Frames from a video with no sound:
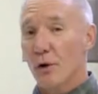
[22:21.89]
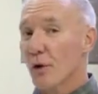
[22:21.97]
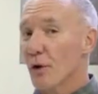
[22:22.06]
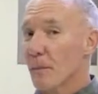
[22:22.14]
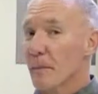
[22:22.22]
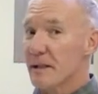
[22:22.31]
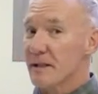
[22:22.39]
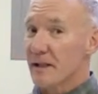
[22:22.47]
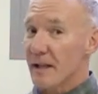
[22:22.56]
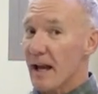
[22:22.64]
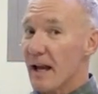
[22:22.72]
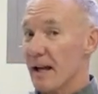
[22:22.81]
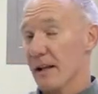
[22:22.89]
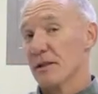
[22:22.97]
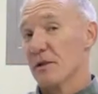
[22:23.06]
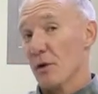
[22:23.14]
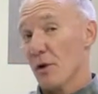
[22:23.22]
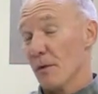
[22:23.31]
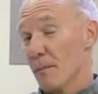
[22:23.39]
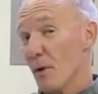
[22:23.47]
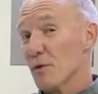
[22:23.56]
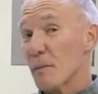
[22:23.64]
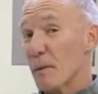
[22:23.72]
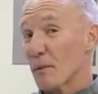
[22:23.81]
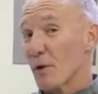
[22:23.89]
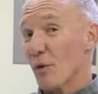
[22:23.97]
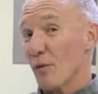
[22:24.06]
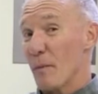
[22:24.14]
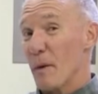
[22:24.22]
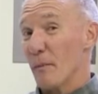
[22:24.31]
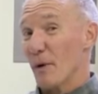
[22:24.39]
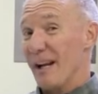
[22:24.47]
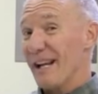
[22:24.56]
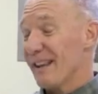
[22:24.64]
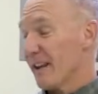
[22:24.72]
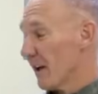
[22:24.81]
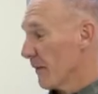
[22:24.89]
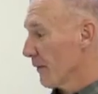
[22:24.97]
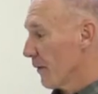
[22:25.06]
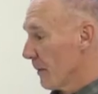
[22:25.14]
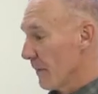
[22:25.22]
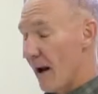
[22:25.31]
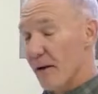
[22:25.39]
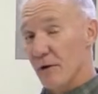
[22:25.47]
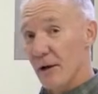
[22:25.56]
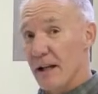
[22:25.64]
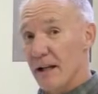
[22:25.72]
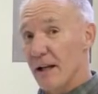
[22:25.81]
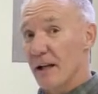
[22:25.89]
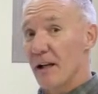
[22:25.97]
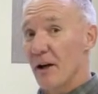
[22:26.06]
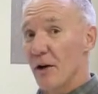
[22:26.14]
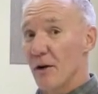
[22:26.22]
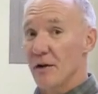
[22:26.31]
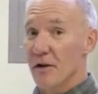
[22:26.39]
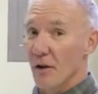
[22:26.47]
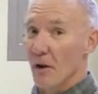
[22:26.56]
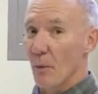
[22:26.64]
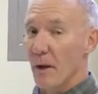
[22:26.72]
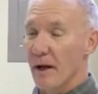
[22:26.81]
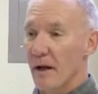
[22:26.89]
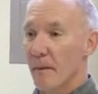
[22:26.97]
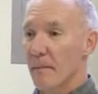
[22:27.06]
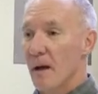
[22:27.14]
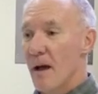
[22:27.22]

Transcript: you're going to be sedated, so most people don't remember anything from after getting in here until they wake up,